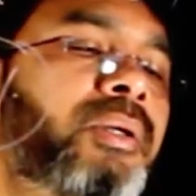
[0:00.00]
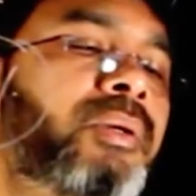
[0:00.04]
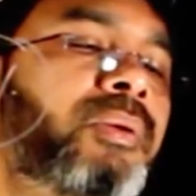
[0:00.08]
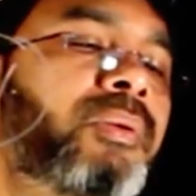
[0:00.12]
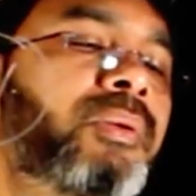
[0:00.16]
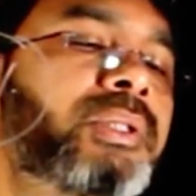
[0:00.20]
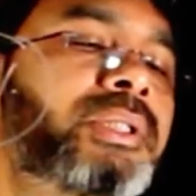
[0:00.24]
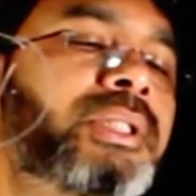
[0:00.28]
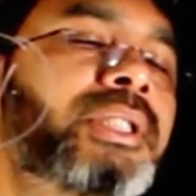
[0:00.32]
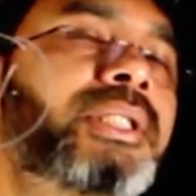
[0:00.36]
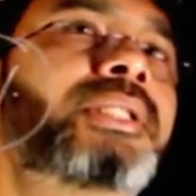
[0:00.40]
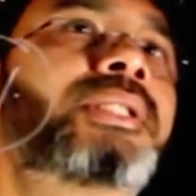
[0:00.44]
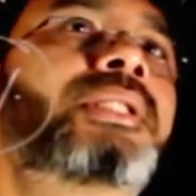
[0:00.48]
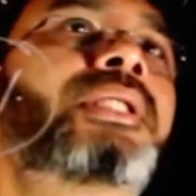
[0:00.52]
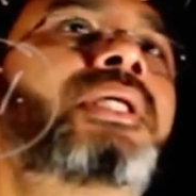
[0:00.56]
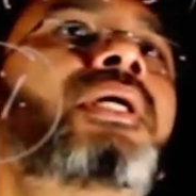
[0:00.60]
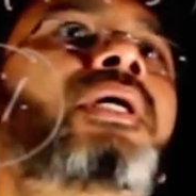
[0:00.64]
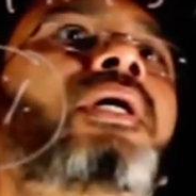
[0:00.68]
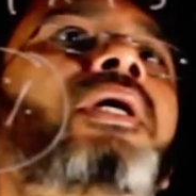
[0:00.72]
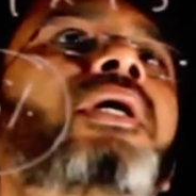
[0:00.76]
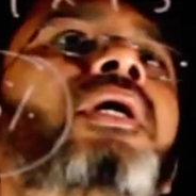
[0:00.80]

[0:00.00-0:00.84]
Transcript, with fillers: which is